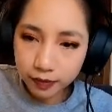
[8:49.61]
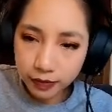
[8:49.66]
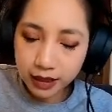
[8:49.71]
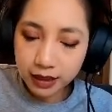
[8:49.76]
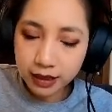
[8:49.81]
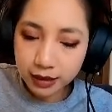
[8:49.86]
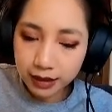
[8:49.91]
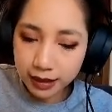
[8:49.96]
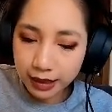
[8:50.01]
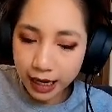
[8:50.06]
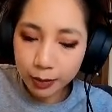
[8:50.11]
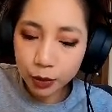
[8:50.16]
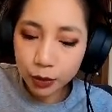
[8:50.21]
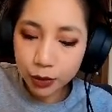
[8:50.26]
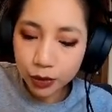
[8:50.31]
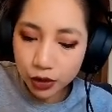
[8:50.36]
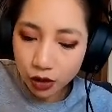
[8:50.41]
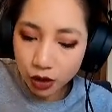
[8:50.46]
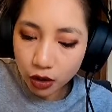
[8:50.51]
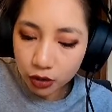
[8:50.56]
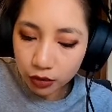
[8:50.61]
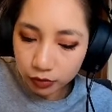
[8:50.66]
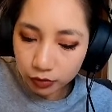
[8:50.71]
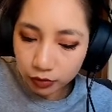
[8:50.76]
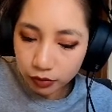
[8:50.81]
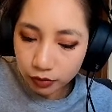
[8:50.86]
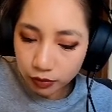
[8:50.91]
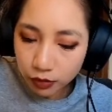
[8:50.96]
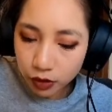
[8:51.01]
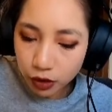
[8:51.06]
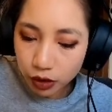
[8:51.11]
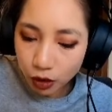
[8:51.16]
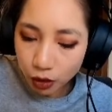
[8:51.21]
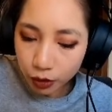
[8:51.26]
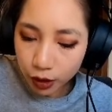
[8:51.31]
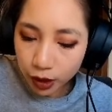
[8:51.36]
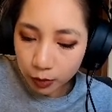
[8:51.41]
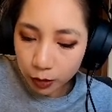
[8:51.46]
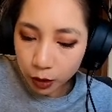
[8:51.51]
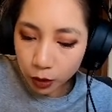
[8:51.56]
table salt,
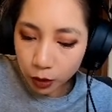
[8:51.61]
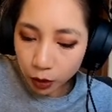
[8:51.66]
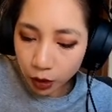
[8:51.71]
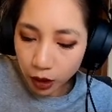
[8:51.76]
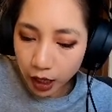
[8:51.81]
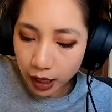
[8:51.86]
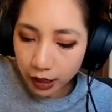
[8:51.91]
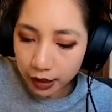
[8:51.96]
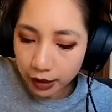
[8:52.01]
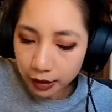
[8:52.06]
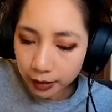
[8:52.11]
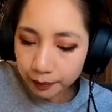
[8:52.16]
sodium chloride,